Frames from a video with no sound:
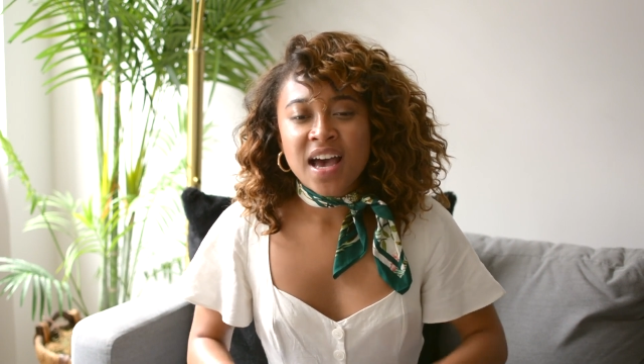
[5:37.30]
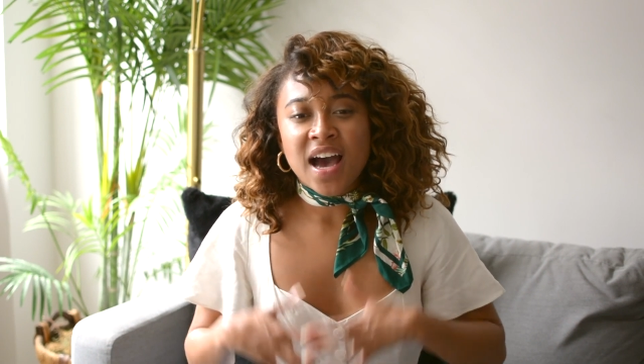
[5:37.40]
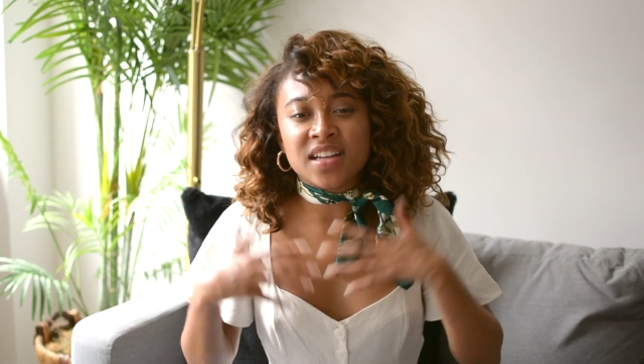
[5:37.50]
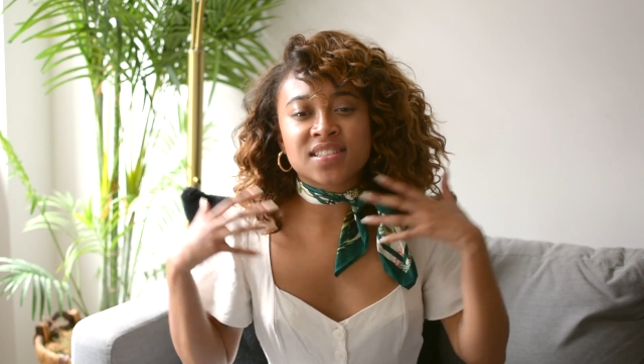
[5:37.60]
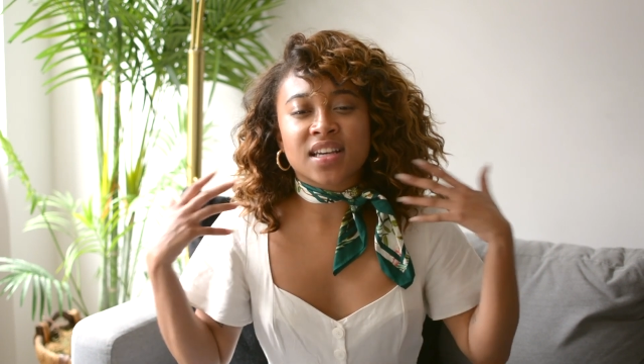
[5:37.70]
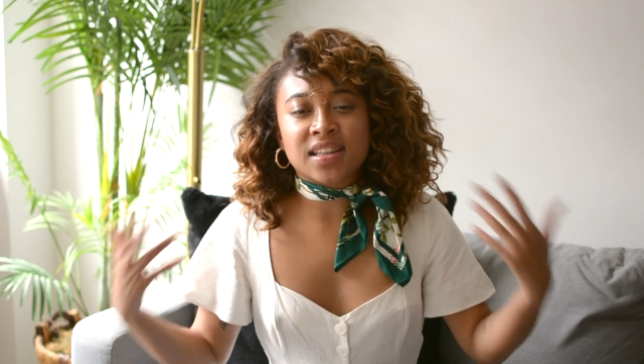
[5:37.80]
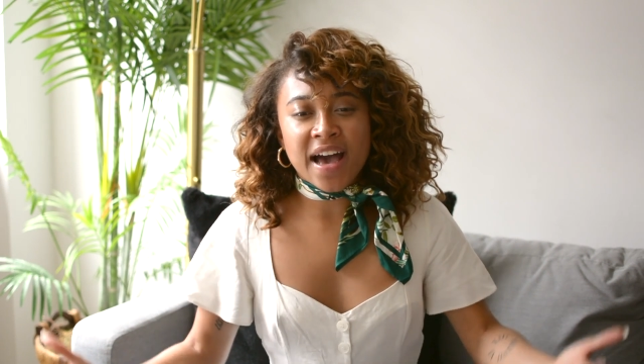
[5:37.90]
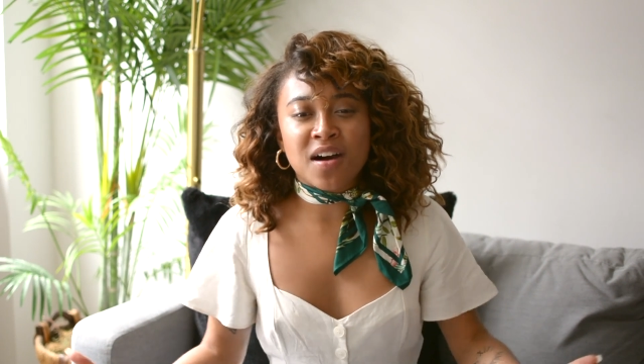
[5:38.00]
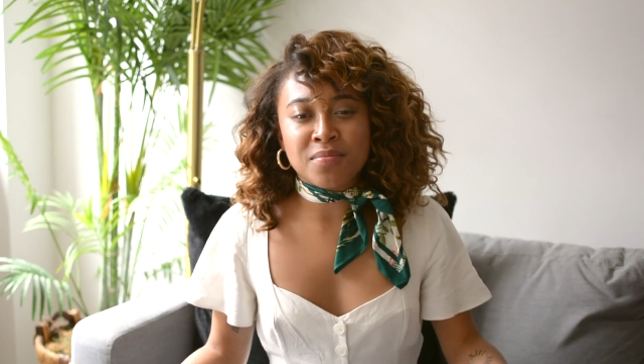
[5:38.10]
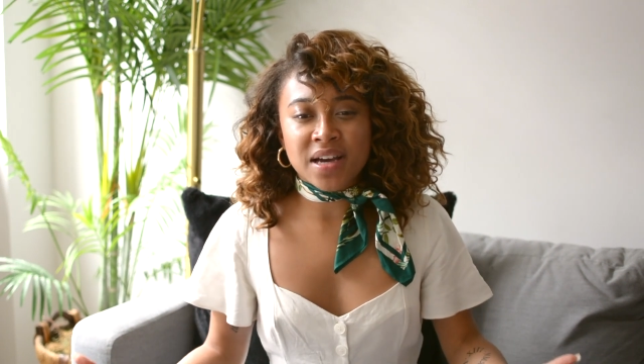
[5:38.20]
I just
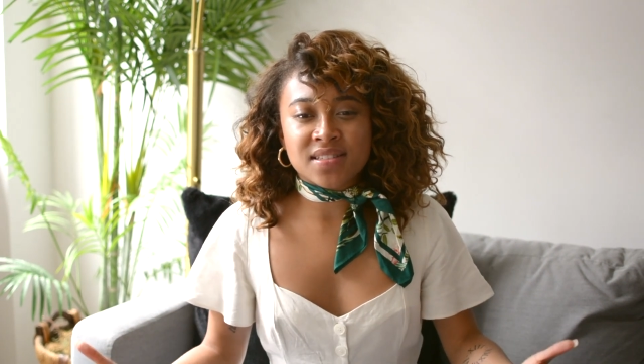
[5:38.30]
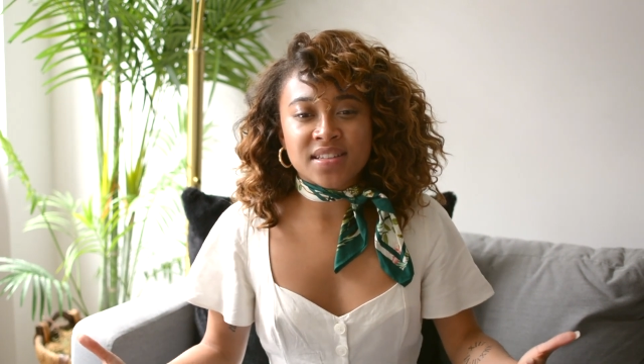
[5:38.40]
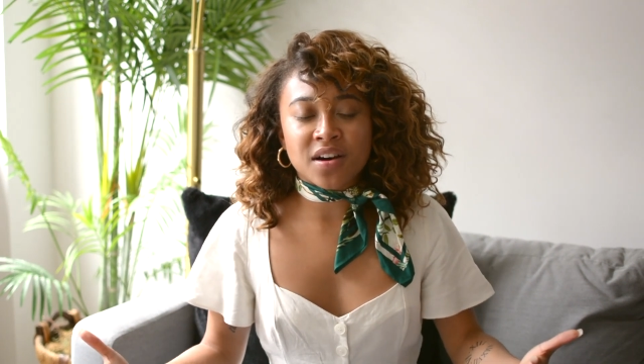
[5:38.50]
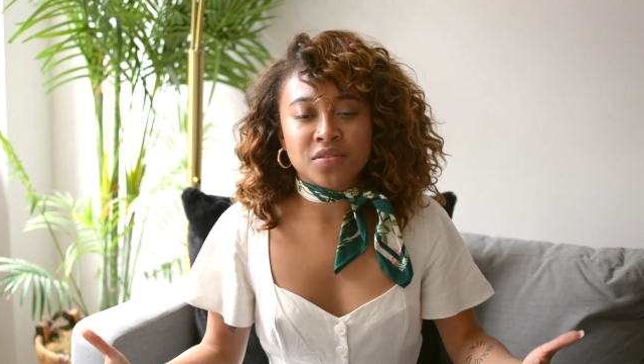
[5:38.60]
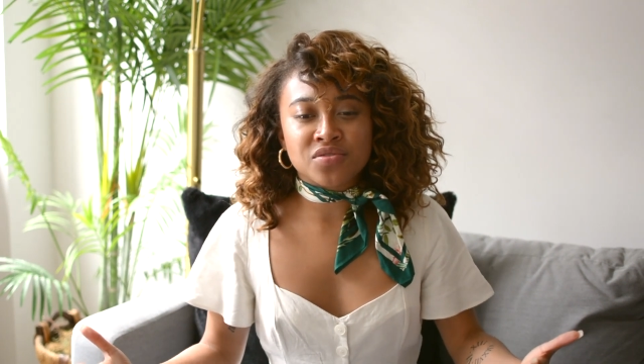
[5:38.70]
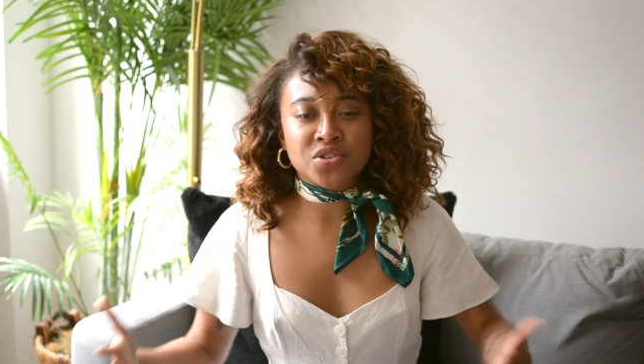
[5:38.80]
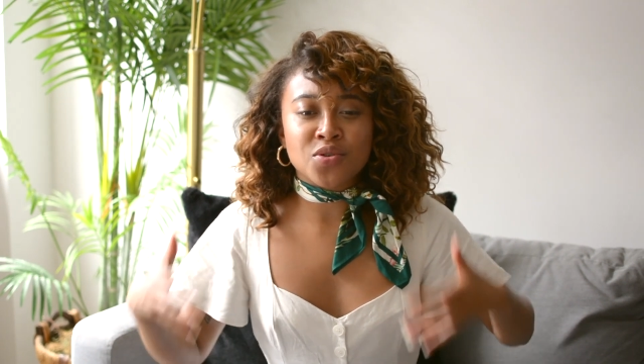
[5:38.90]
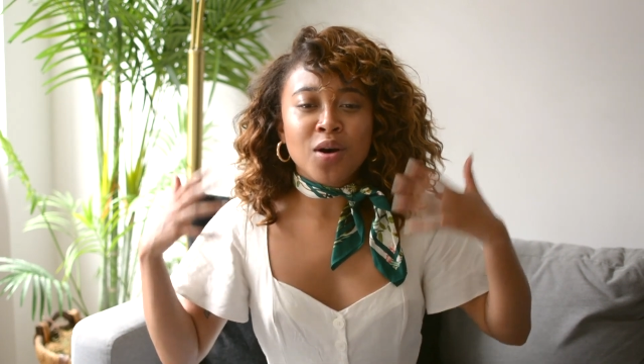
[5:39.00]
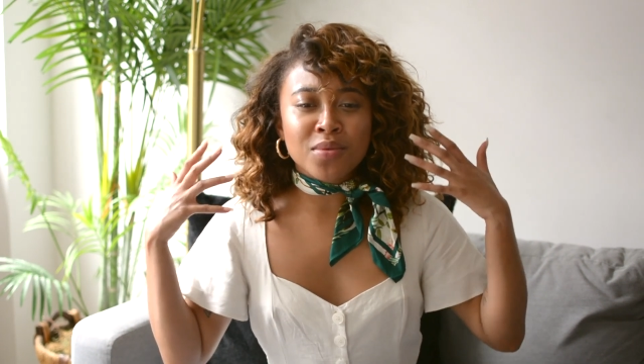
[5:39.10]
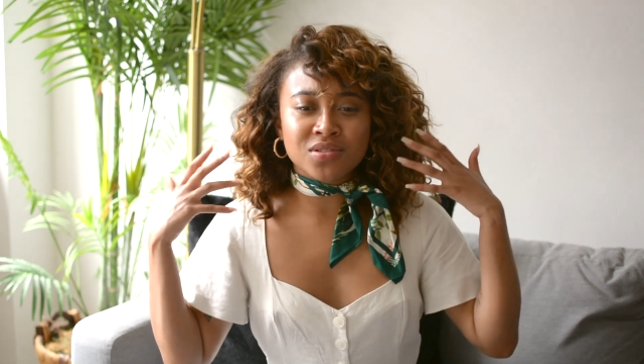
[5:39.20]
allowed myself
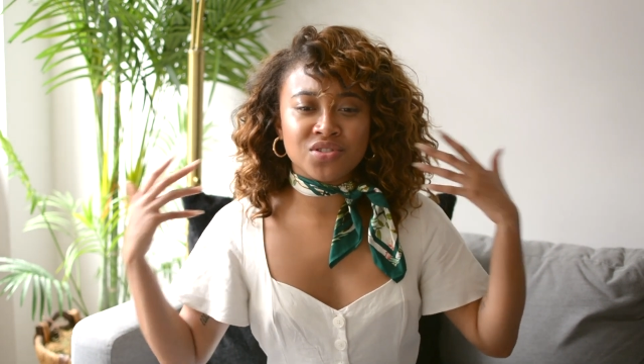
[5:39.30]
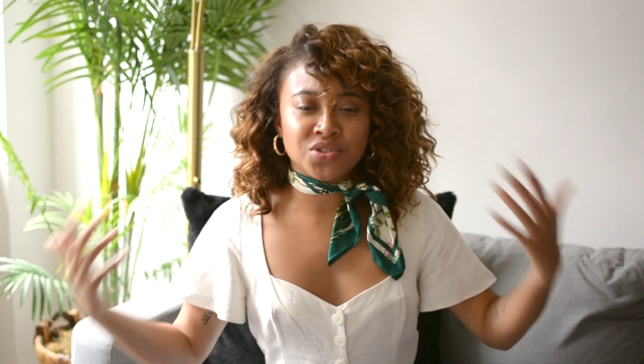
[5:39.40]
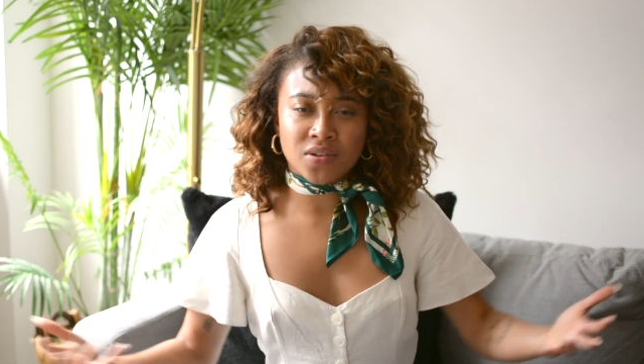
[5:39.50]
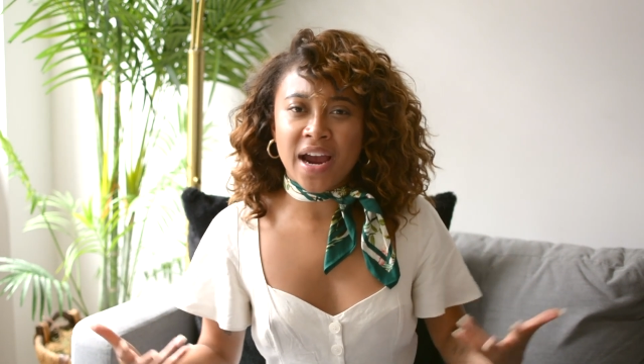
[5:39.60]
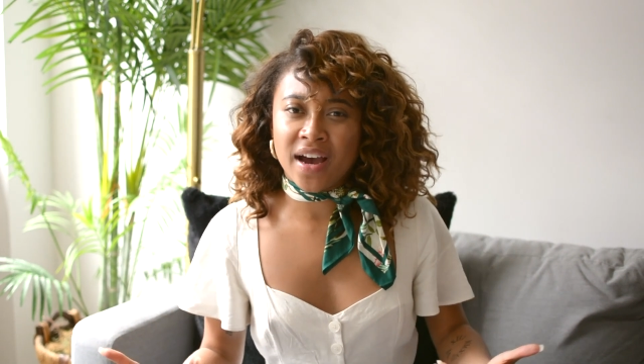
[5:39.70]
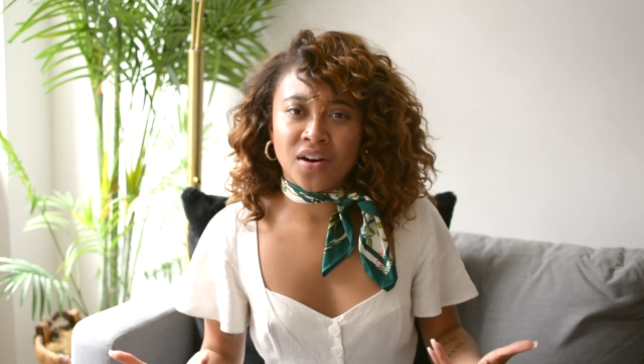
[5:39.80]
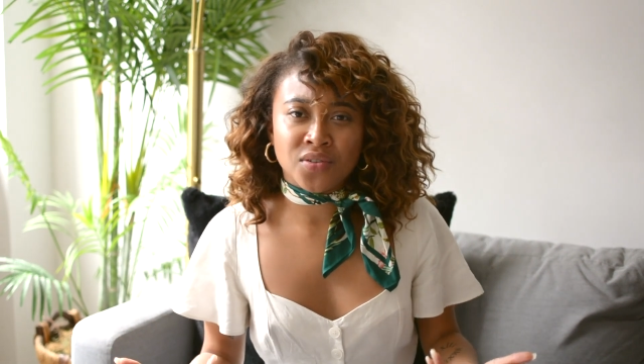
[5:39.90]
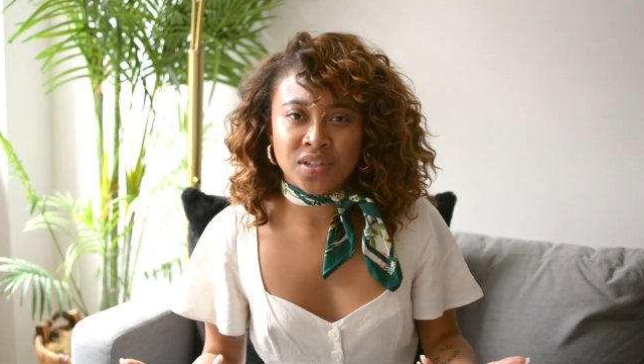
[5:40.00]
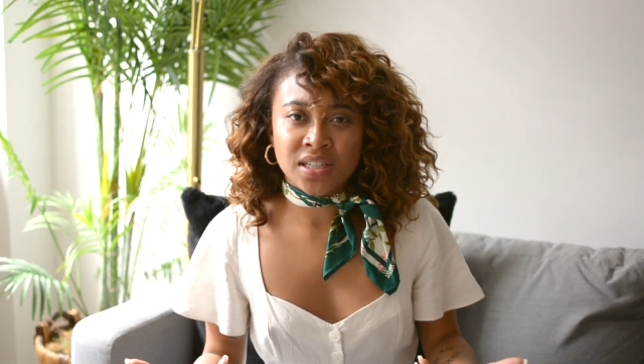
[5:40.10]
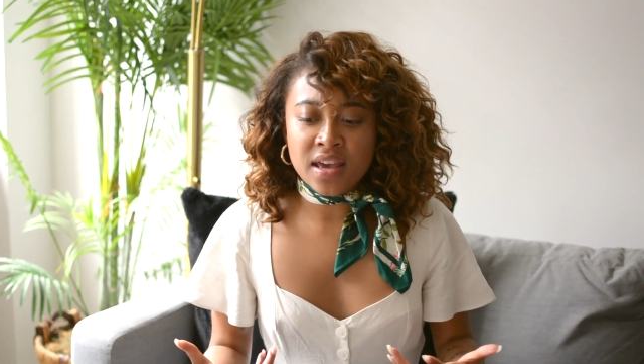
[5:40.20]
to almost drown